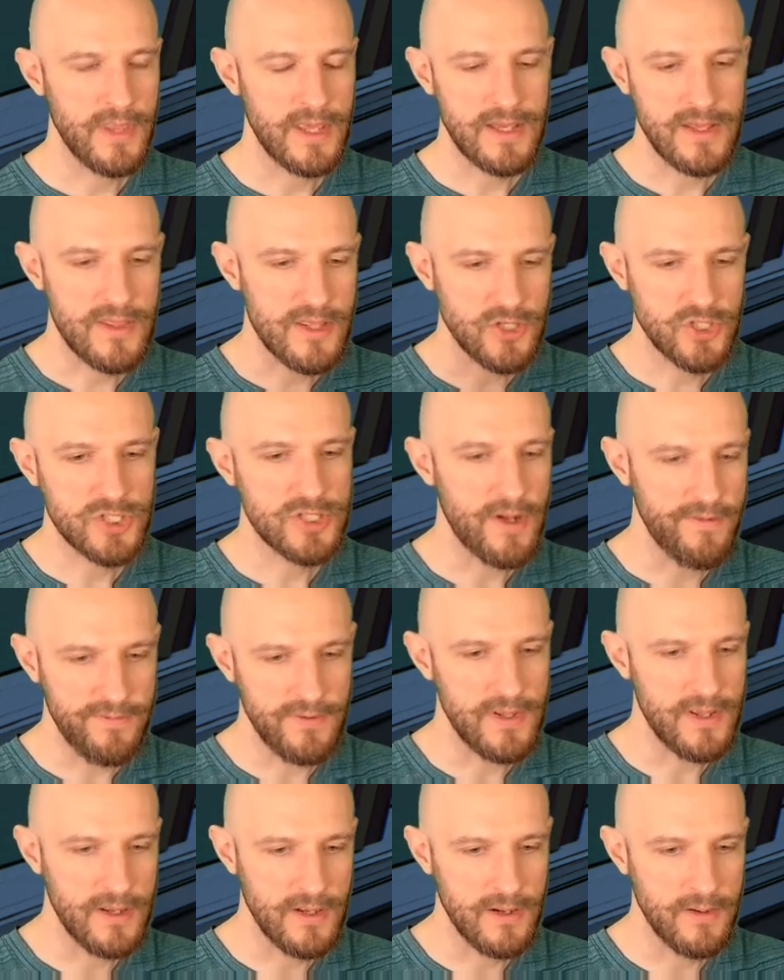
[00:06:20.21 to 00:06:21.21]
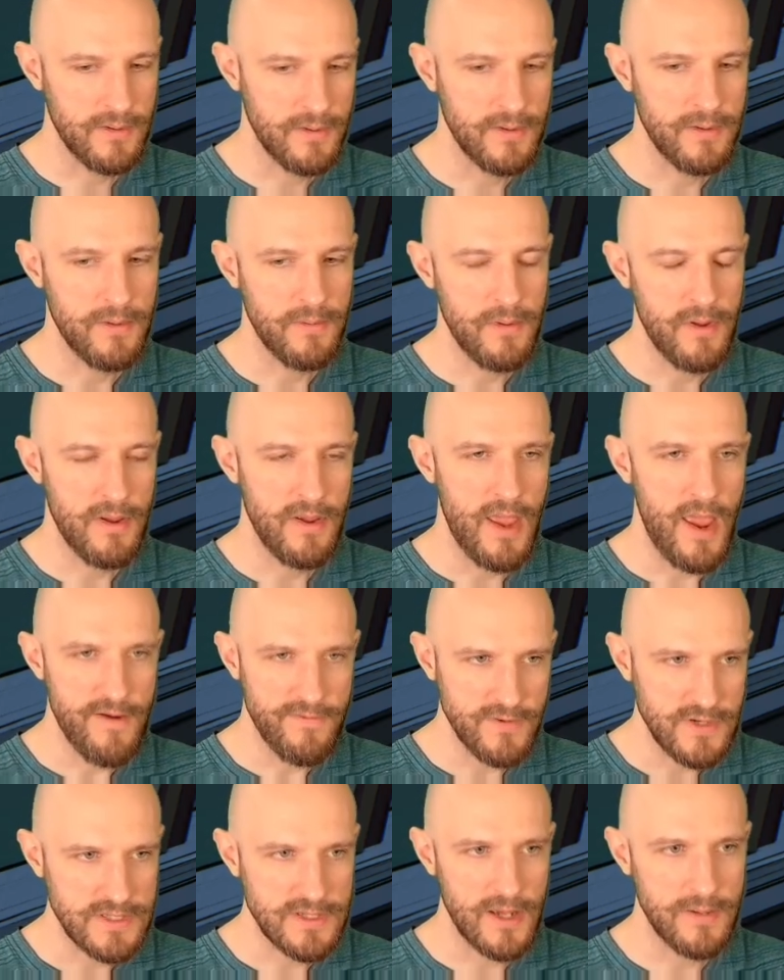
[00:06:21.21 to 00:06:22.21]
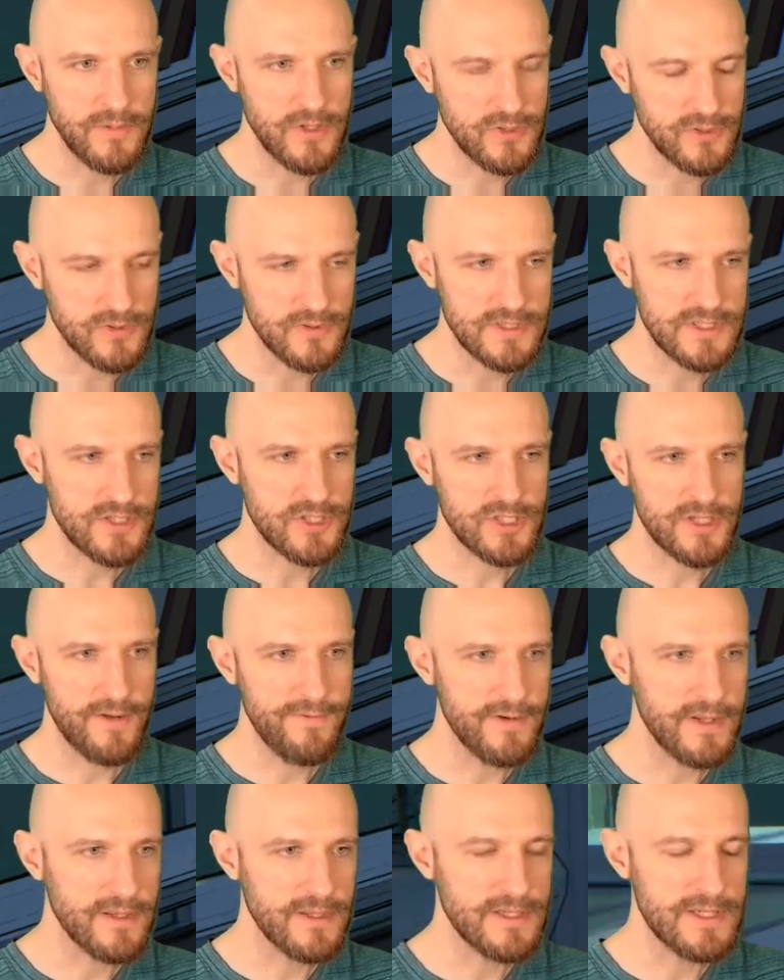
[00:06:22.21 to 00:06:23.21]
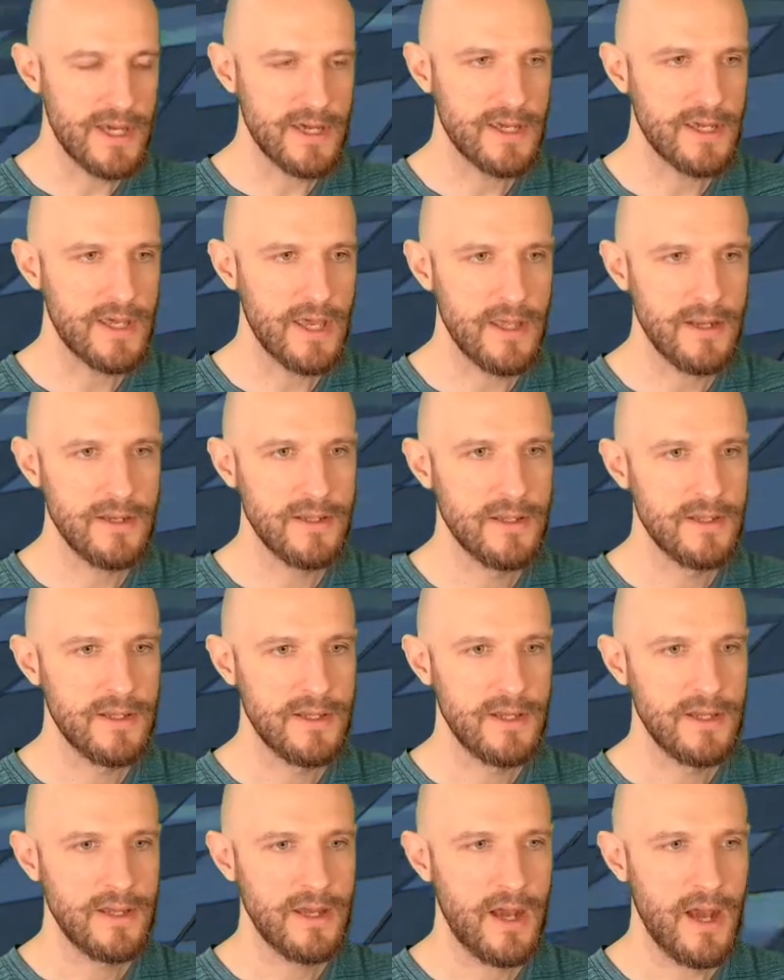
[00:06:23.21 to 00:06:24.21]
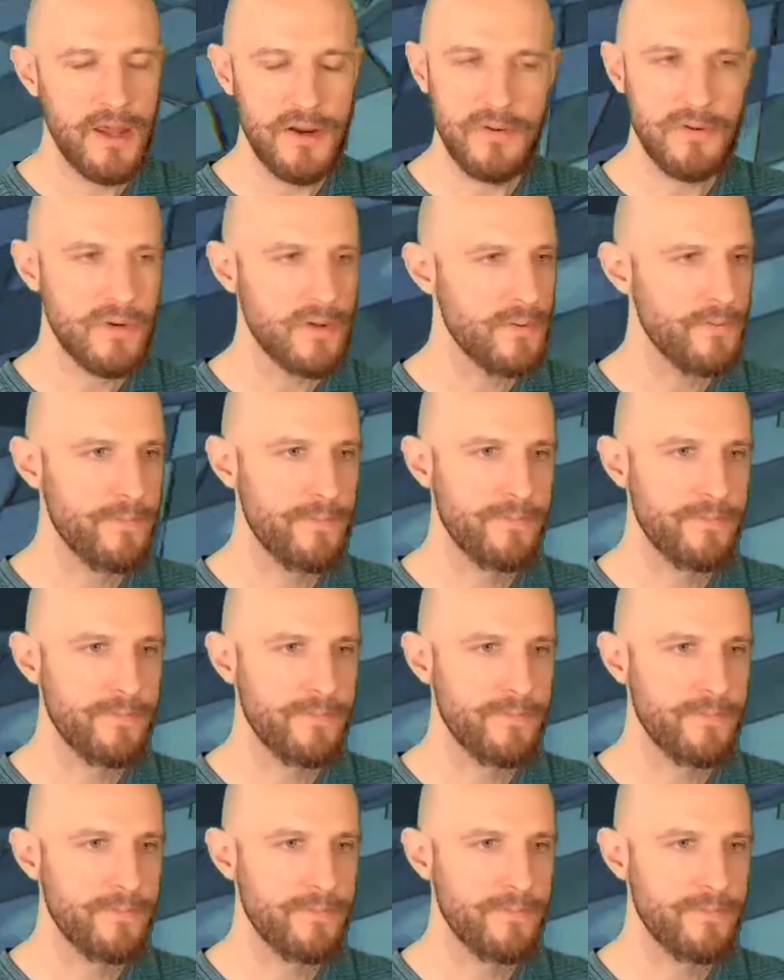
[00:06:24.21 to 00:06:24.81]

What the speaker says: Like, is it shuffling every time you draw? Is it shuffling the deck again? I don't know.